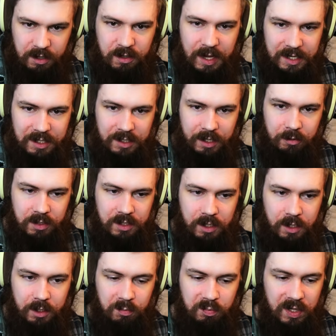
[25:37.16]
the last sound is
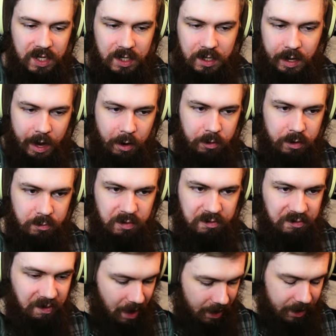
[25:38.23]
going to be our
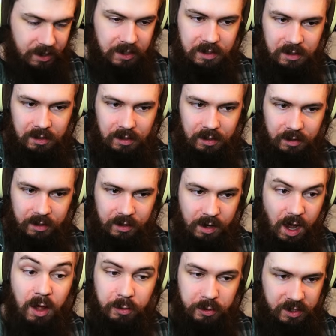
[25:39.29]
revised
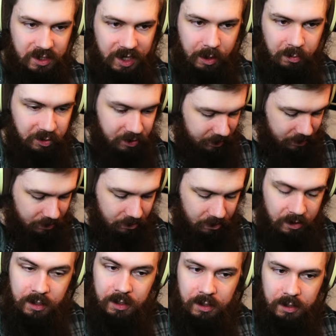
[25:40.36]
other sampling
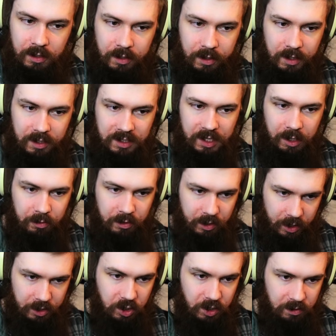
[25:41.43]
sound that
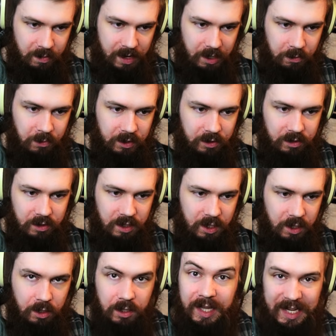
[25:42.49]
I just made with the
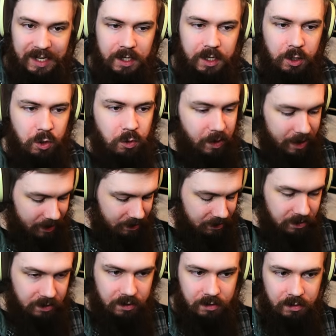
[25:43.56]
clanking
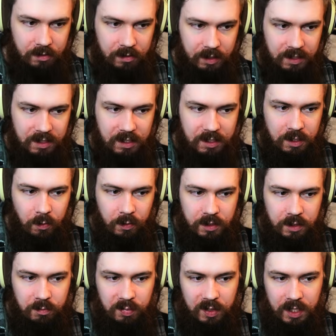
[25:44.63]
crickets. And this is going
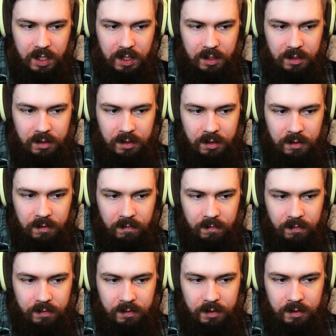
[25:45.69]
to be
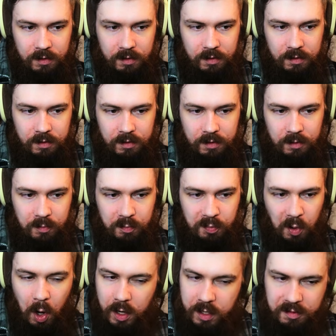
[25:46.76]

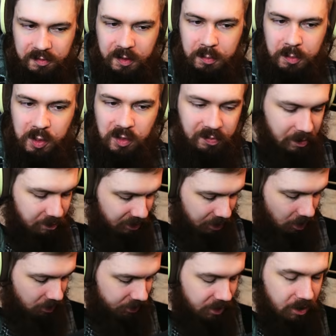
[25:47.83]
part of the movement, but
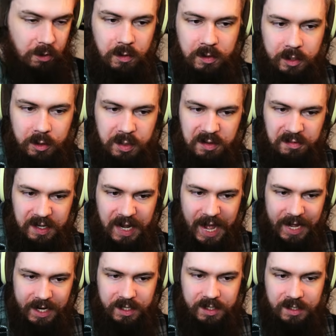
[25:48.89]
also a little bit of an
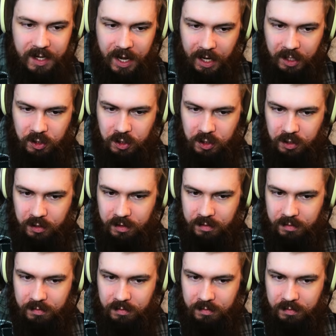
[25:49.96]
added texture